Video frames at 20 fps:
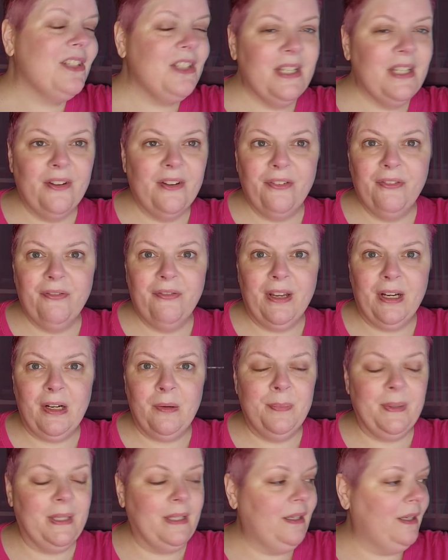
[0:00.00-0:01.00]
a fair
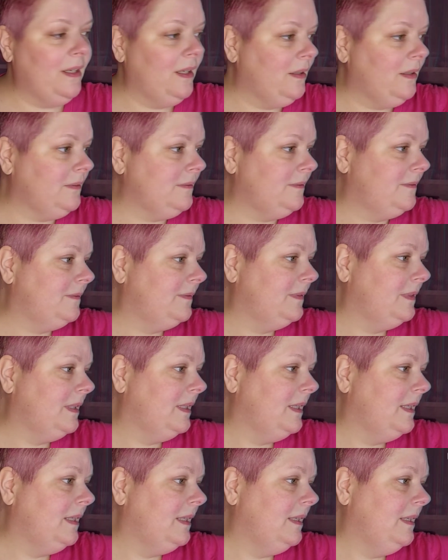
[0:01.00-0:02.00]
bit of
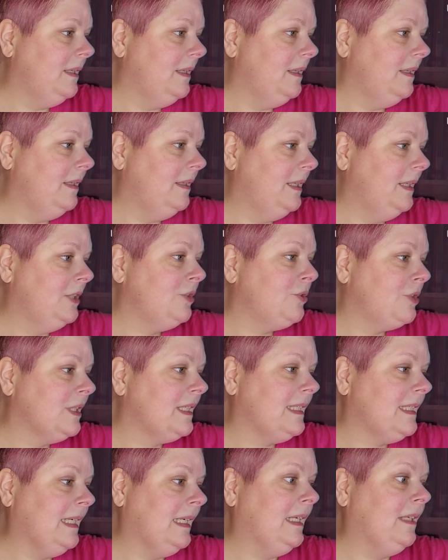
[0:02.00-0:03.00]

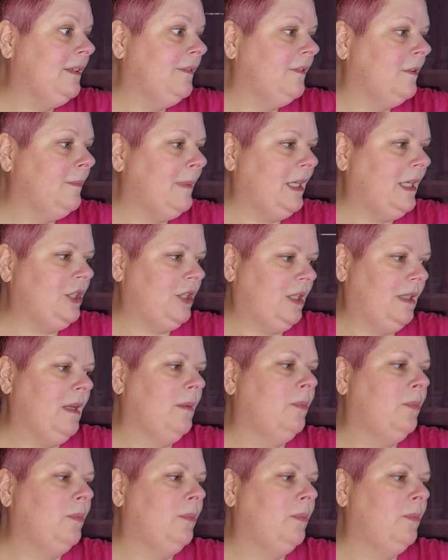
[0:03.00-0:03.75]
interesting information,